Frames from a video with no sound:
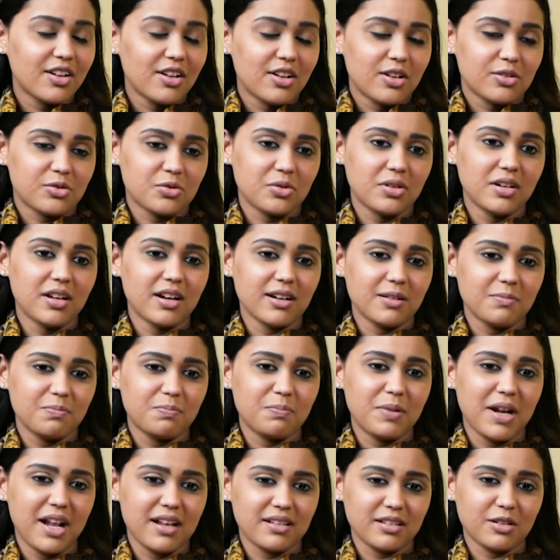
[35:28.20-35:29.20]
So luck
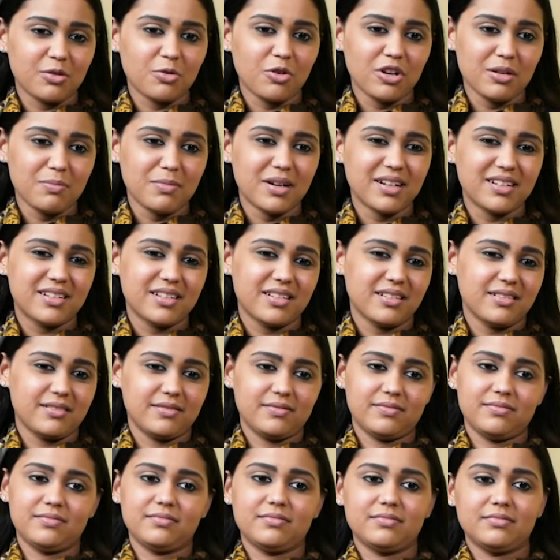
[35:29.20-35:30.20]
plays a role, but
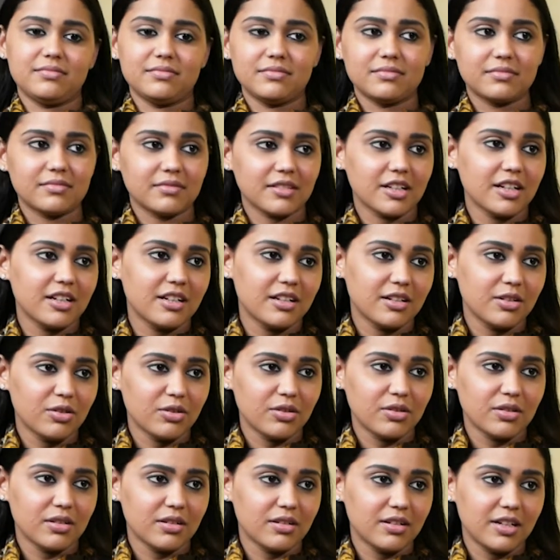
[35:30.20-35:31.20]

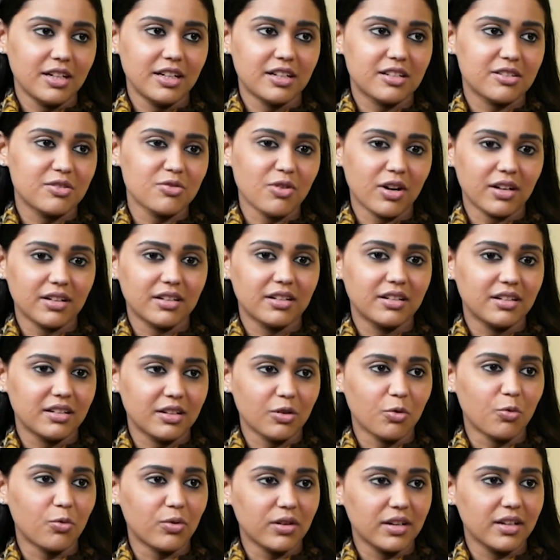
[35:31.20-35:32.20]
it's not the
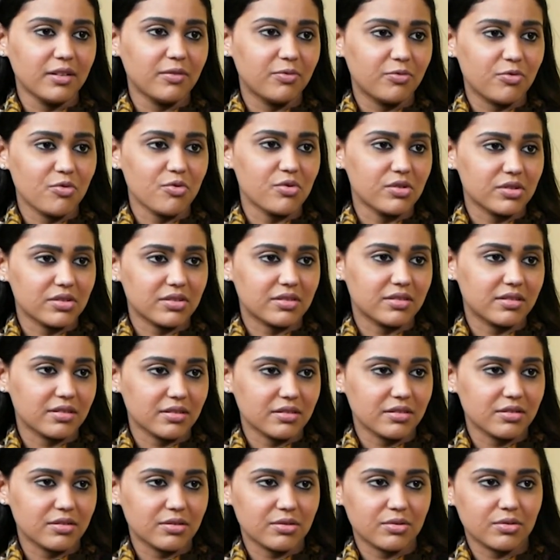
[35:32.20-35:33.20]
only force
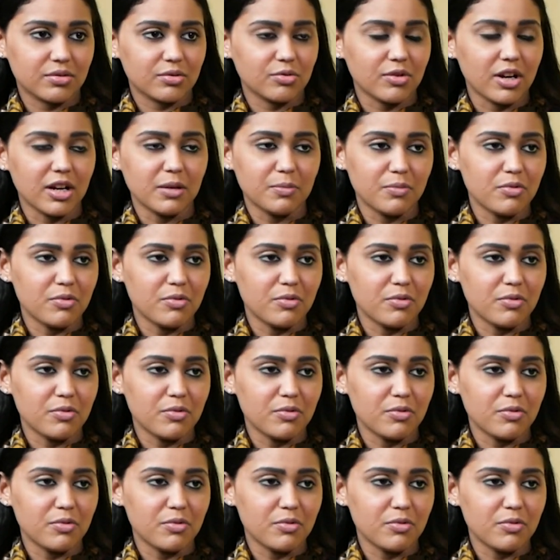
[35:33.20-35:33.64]
to help.